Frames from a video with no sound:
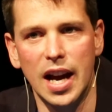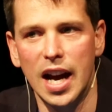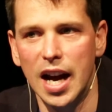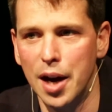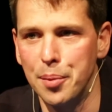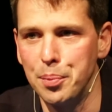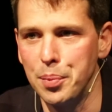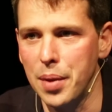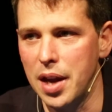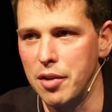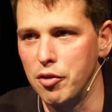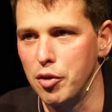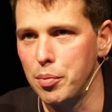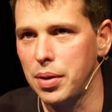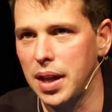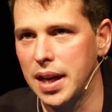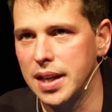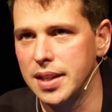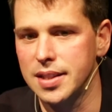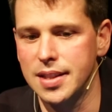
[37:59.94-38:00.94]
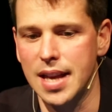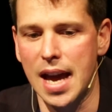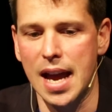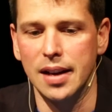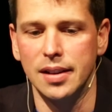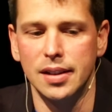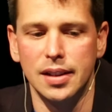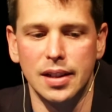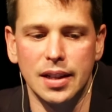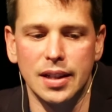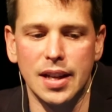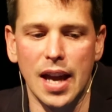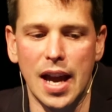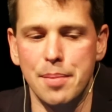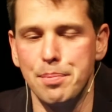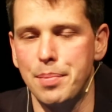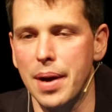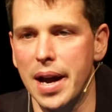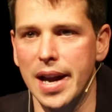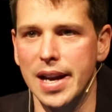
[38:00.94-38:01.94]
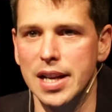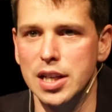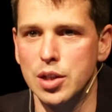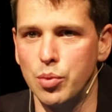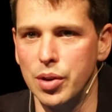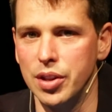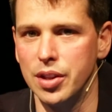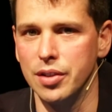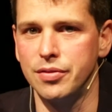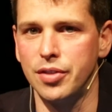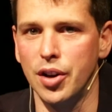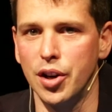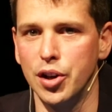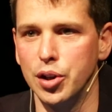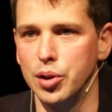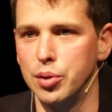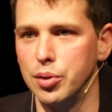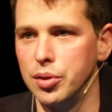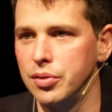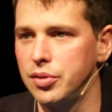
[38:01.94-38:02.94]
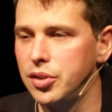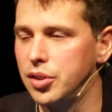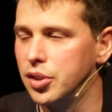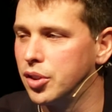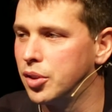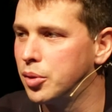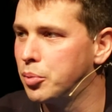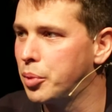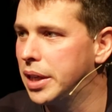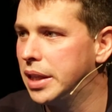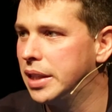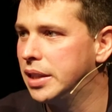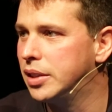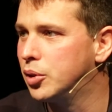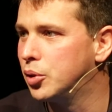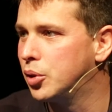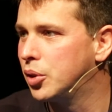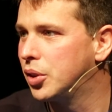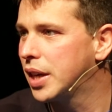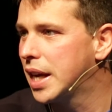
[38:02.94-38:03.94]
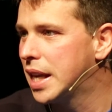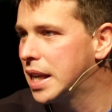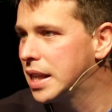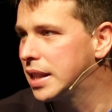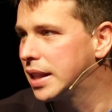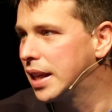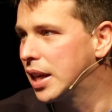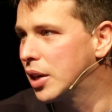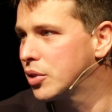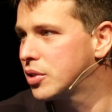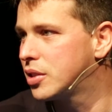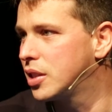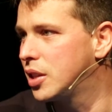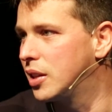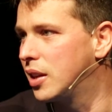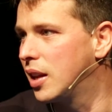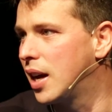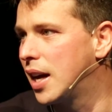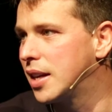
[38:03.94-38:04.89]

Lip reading: and replace that game page with a photo of your win or anything else that you'd